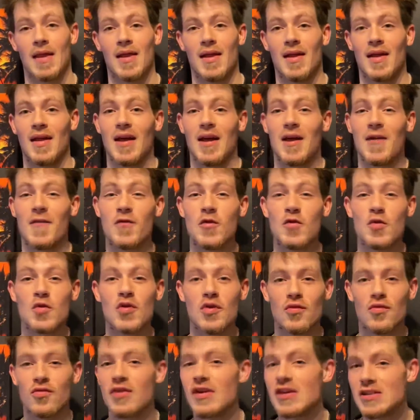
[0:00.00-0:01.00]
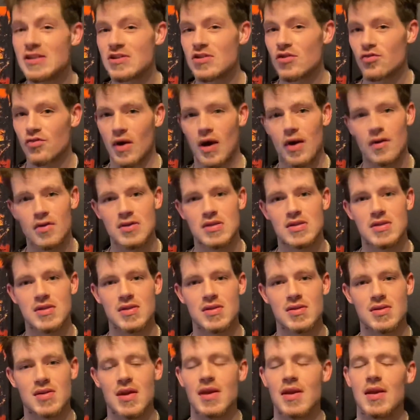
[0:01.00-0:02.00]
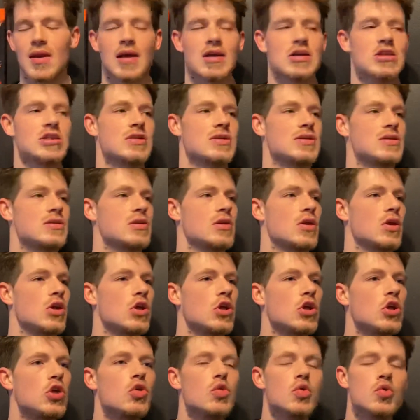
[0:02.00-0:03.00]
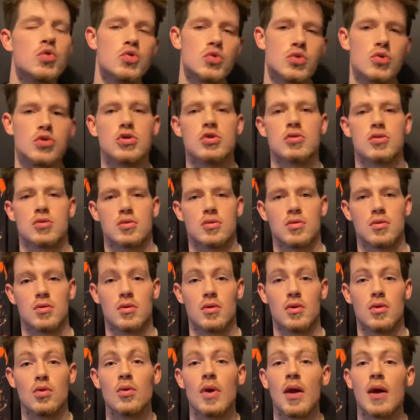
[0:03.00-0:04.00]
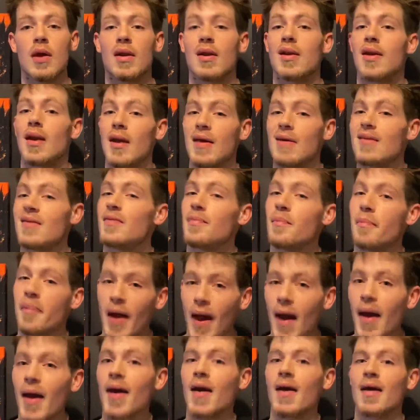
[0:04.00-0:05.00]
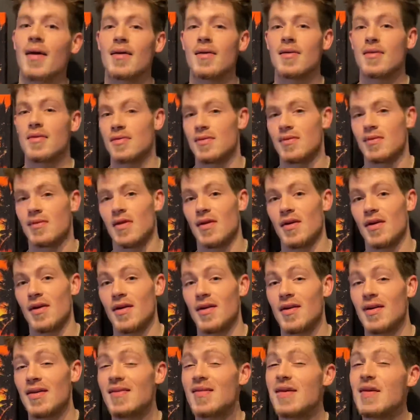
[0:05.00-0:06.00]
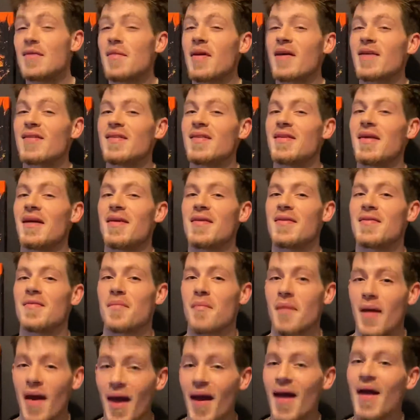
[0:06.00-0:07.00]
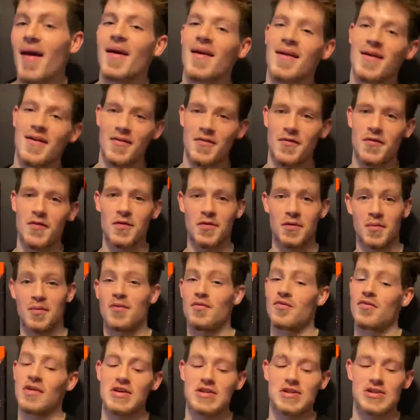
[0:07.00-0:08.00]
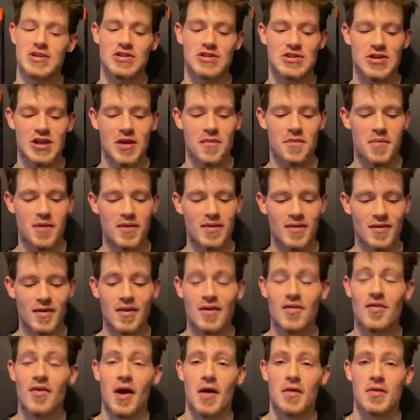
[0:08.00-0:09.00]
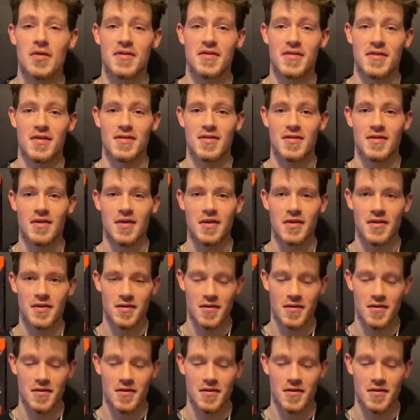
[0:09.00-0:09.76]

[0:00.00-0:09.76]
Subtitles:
If you could reach the round of 16, that shit's huge. You get a nice bag. Your team gets a nice bag if you reach the Champions League round of 16.